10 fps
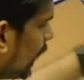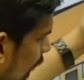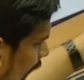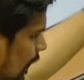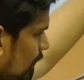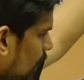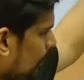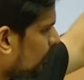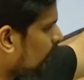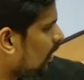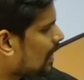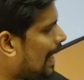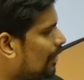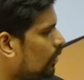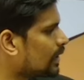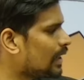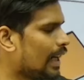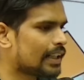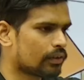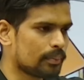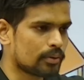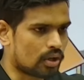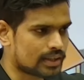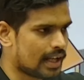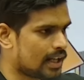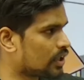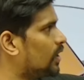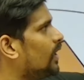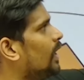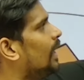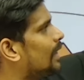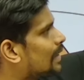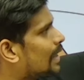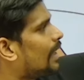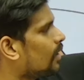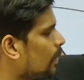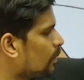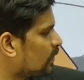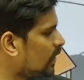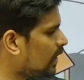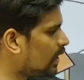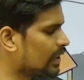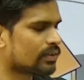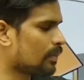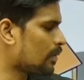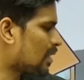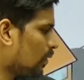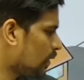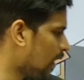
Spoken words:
In the northern hemisphere, shadowless light is from north direction. In the southern hemisphere, it is from the south